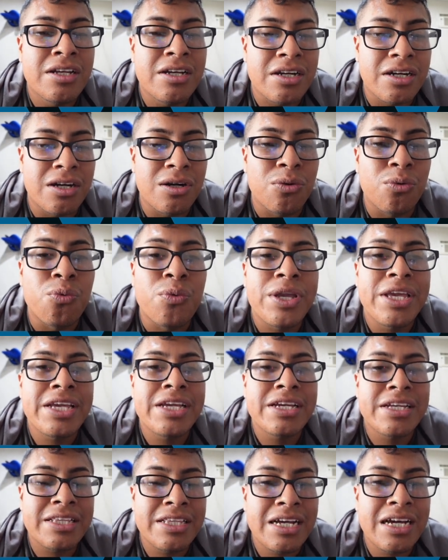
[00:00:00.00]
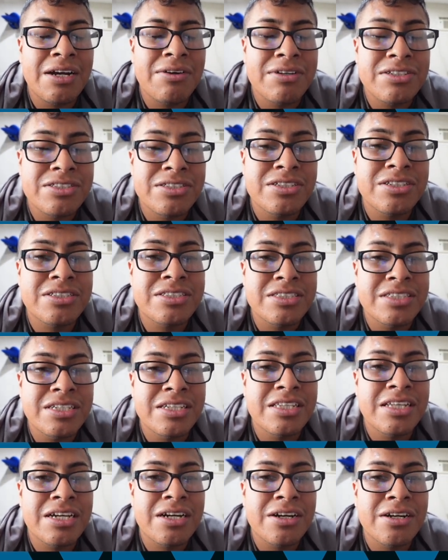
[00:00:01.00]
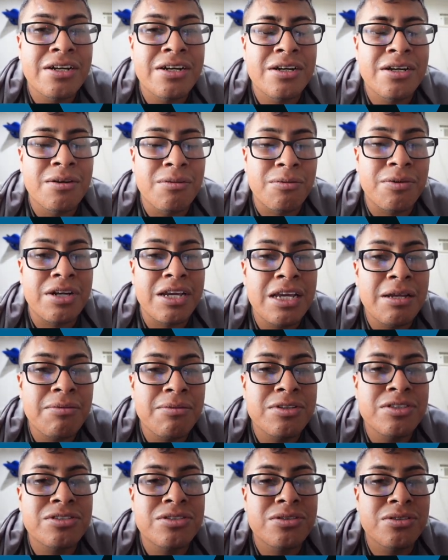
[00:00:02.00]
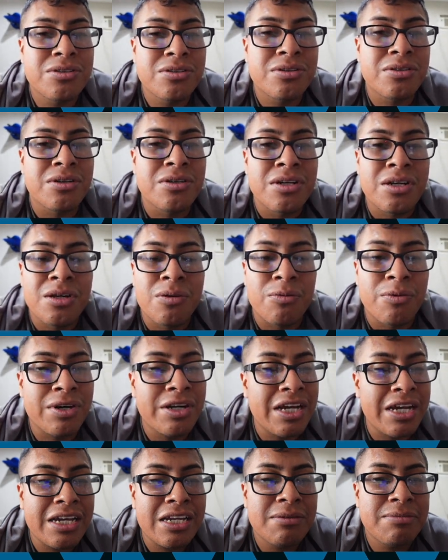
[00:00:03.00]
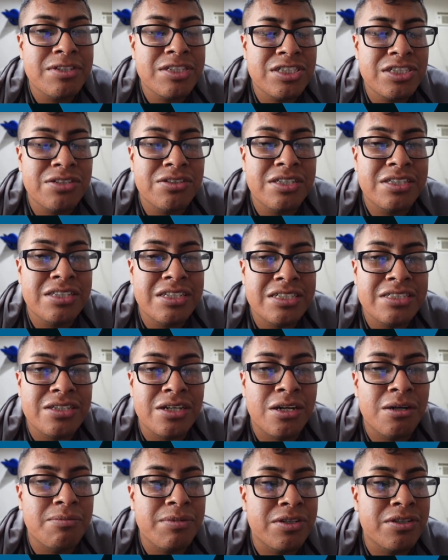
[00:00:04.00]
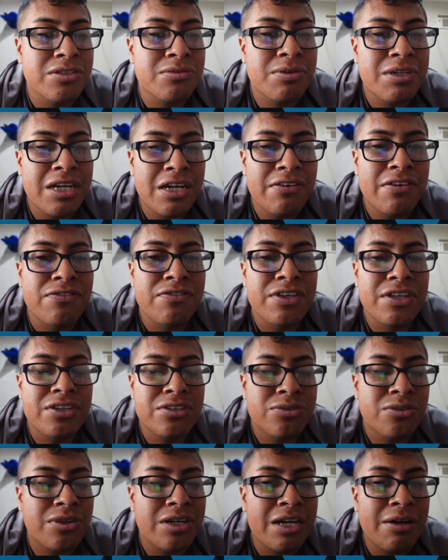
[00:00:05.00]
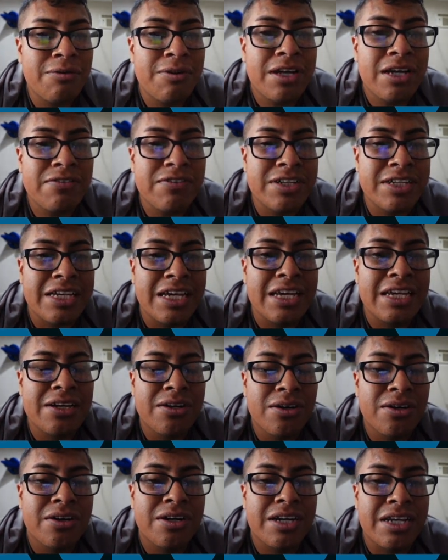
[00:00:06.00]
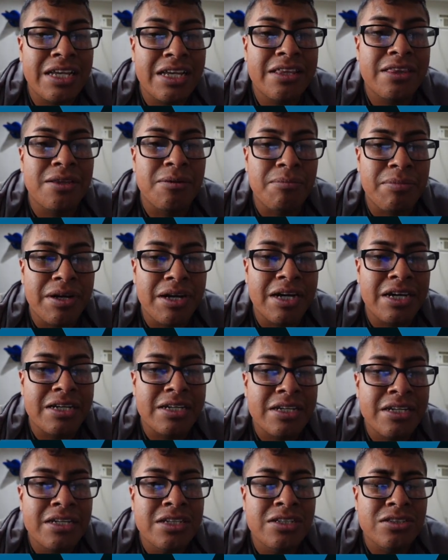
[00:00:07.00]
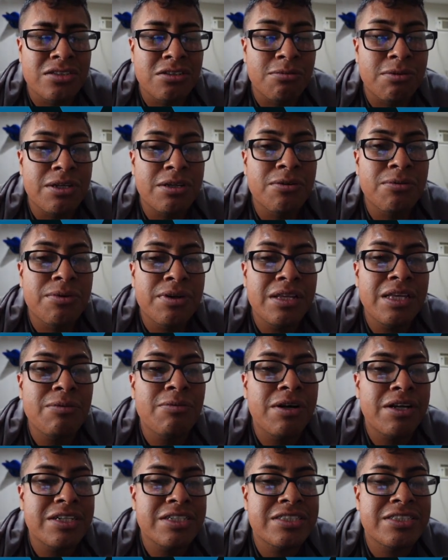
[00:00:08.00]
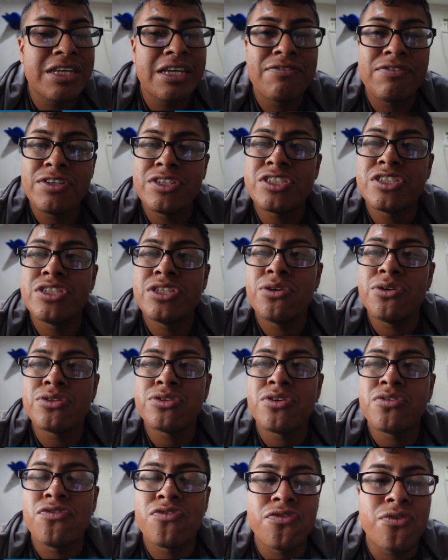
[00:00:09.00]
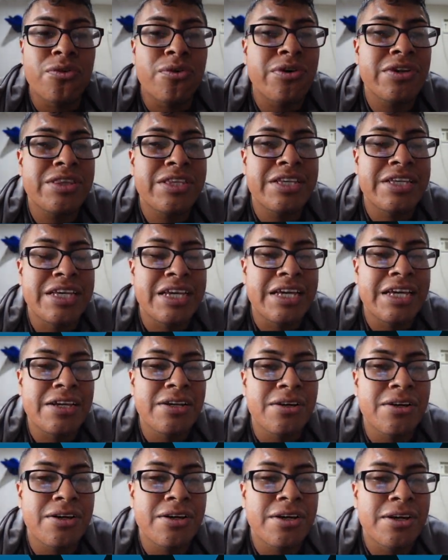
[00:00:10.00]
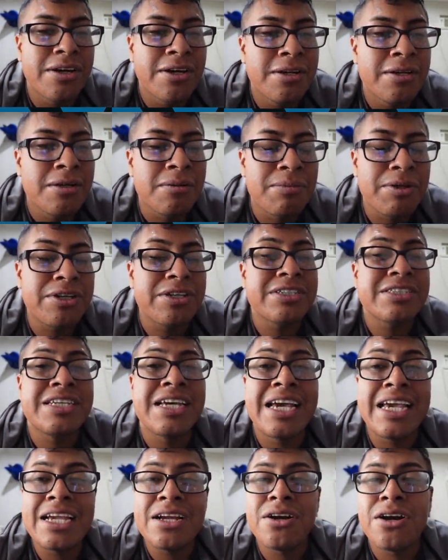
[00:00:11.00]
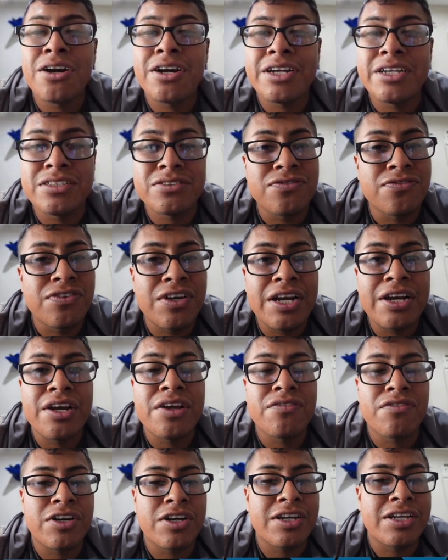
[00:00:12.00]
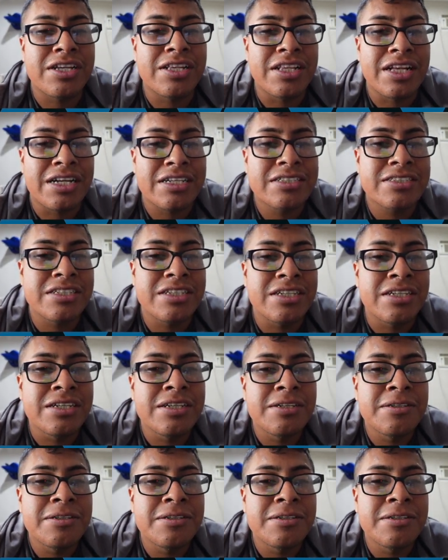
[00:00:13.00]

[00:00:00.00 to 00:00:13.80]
weak now. As you can see there, we're not going to be shielding this up because we have a Venusaur and we have a Gengar in the back. So you really want to save your shields for the Gengar, because Gengar is very, very glassy.